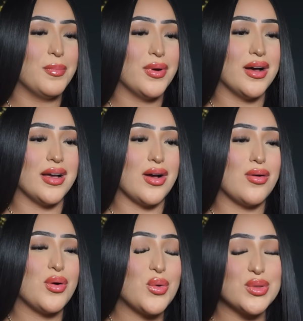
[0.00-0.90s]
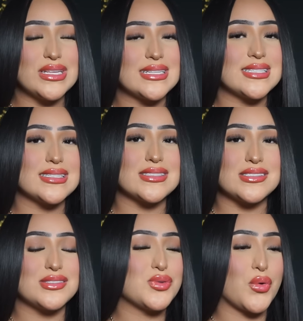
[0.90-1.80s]
But oh, this
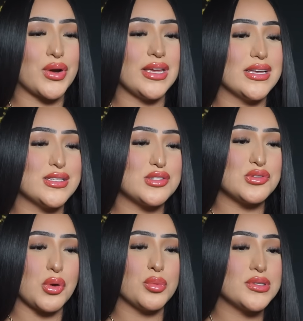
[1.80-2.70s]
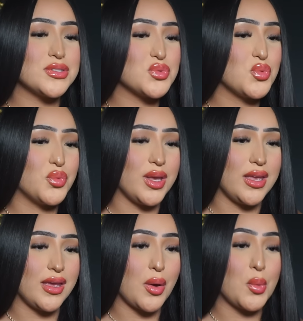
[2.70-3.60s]
story is so
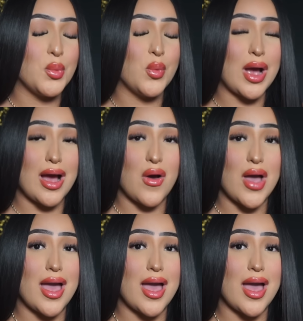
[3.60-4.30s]
sweet. Wow.